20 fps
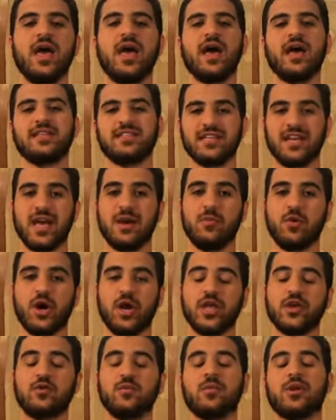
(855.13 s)
Assalamu
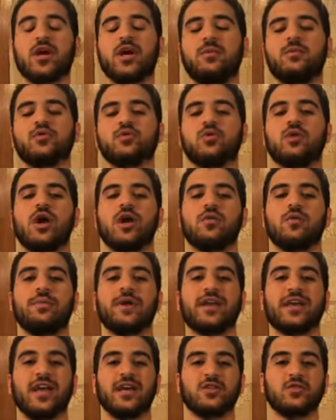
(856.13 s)
alaikum wa rahmatullahi wa
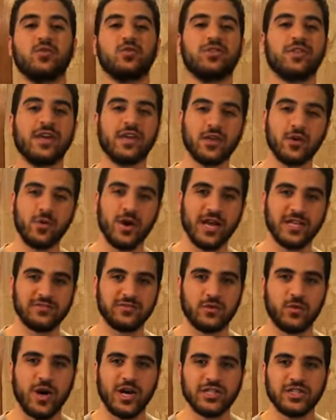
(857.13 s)
barakatuh. Thank you guys
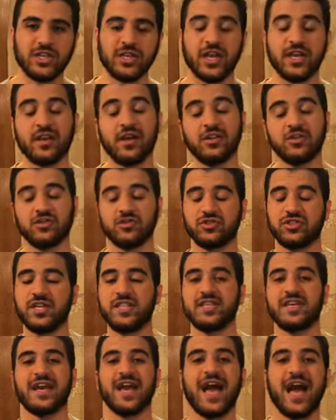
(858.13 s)
for watching and
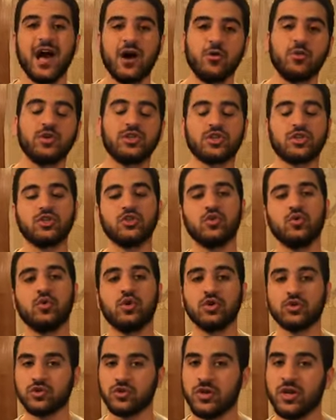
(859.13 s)
understanding how we should do
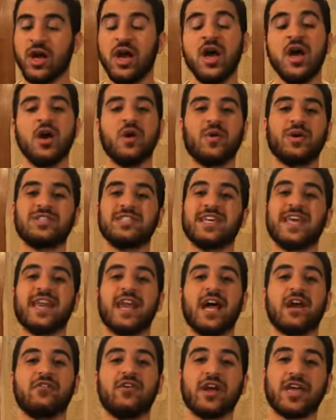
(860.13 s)
ghusl. Once again,
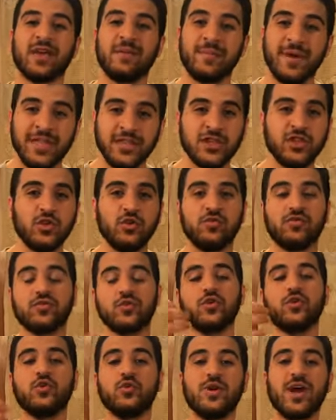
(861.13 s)
I recommend for
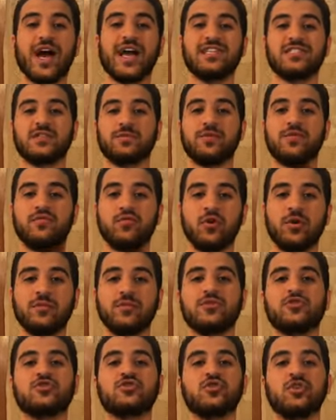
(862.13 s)
you guys to perform
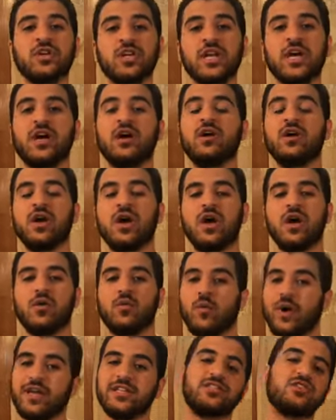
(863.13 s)
the sunnah
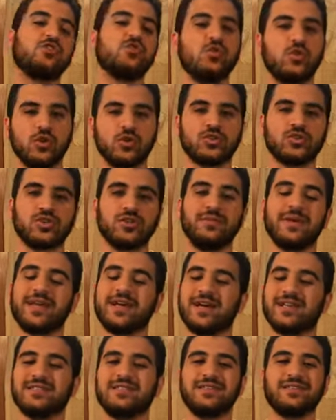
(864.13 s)
way to do ghusl
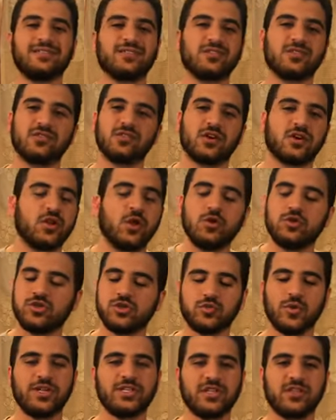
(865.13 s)
because this the
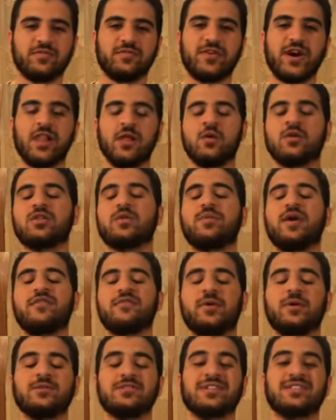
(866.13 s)
closest way to following the
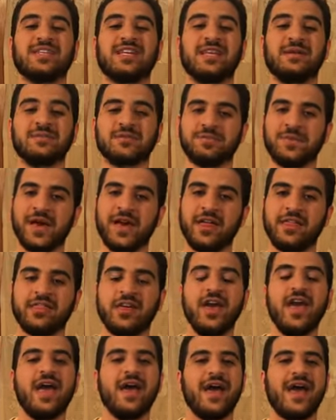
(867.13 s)
Prophet Muhammad's path,
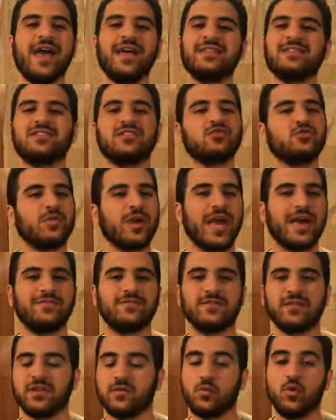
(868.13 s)
and since we have
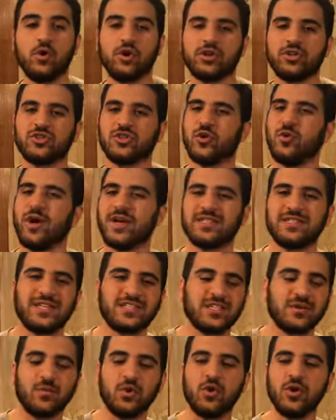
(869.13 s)
water so
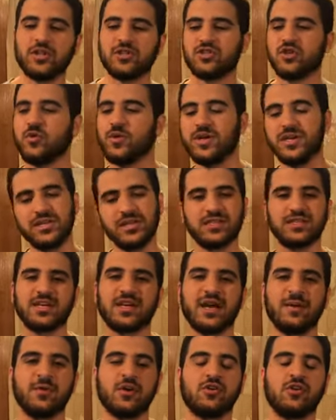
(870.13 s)
accessible and so easy to
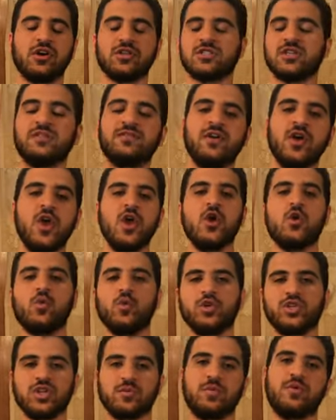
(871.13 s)
come across of,
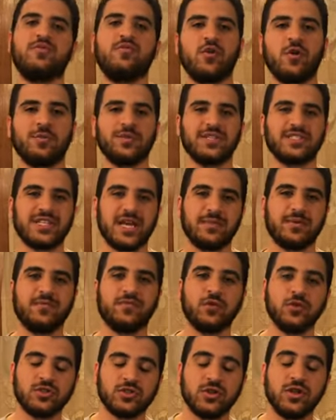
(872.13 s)
we should perform this type of
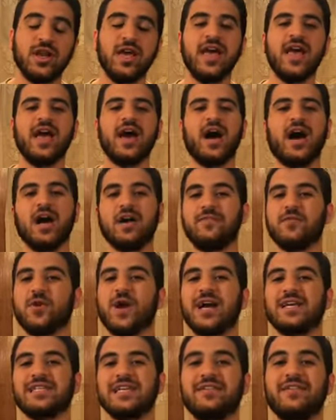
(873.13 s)
ghusl. If you
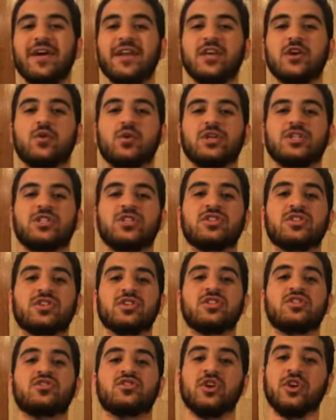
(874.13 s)
guys have any questions
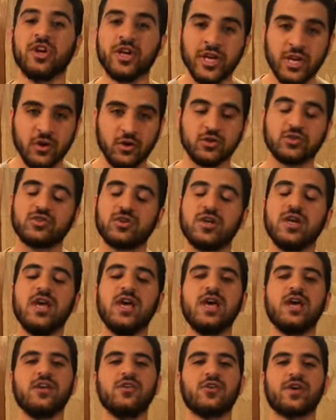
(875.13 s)
concerning ghusl,
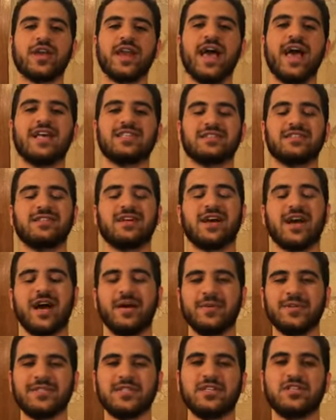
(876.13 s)
you can ask in the
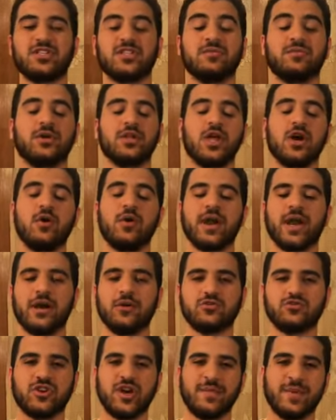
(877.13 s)
comment section below and
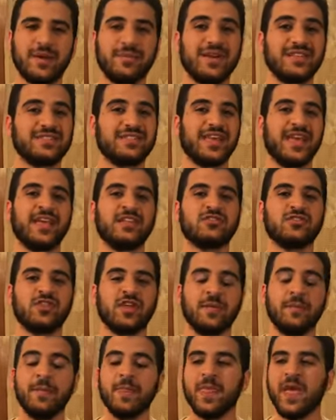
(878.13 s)
I'll try my best to answer
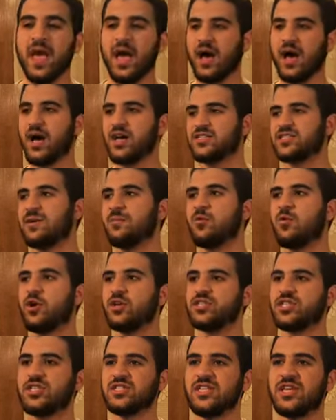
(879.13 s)
them. Some
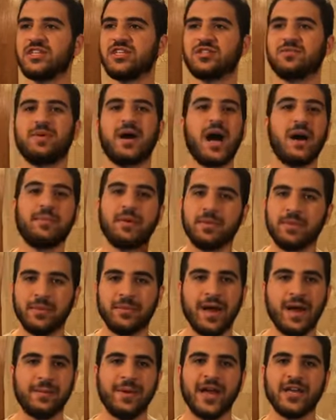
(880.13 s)
questions that just pop up in
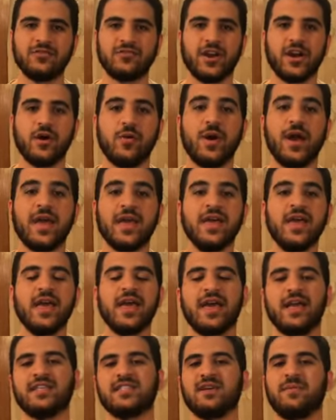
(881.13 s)
my mind right away
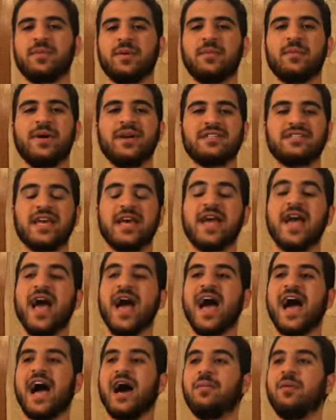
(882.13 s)
is some people may say,
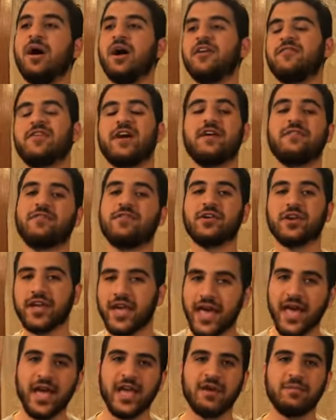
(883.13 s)
how about if I
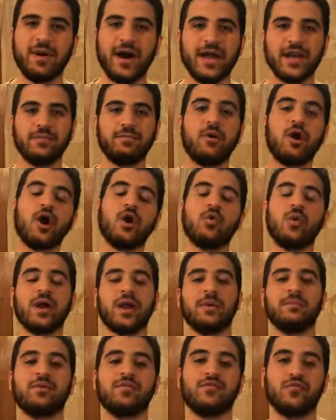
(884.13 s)
forget a body part when
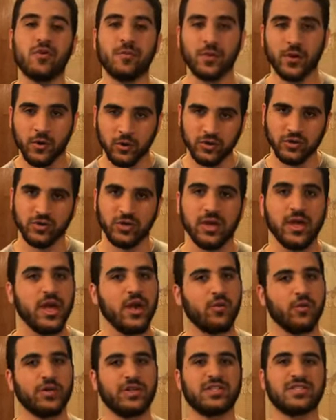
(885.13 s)
I'm performing ghusl?
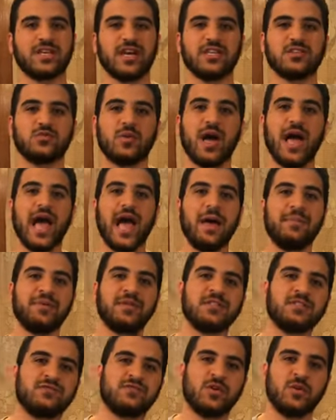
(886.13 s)
We discussed what
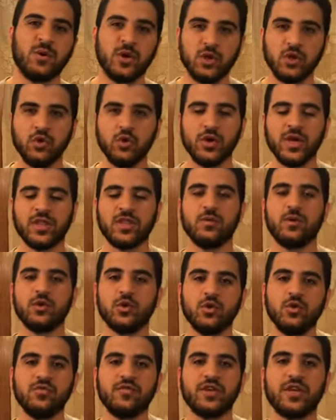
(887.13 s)
happens for wudu in the
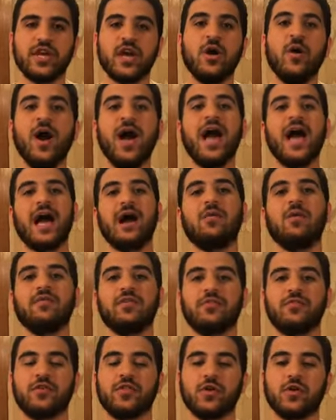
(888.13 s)
wudu video.
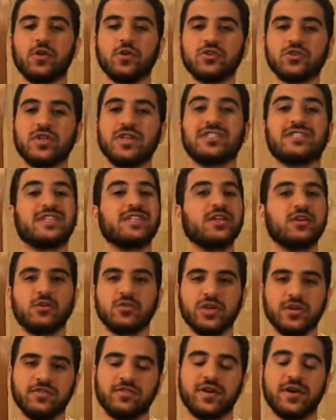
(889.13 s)
However, for the ghusl it's a little
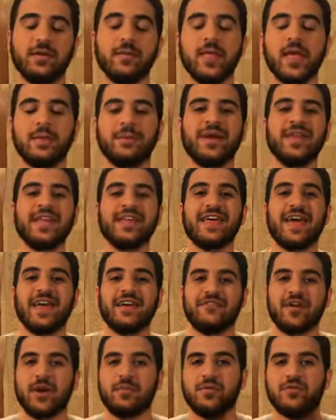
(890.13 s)
different, meaning that
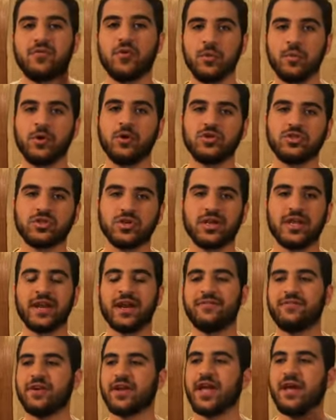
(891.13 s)
if I perform ghusl and
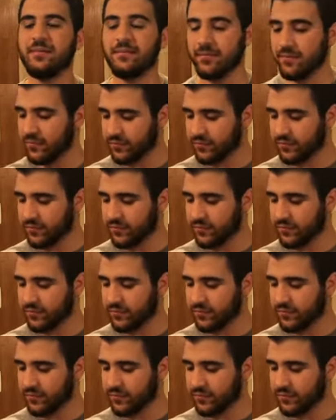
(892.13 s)
I forget,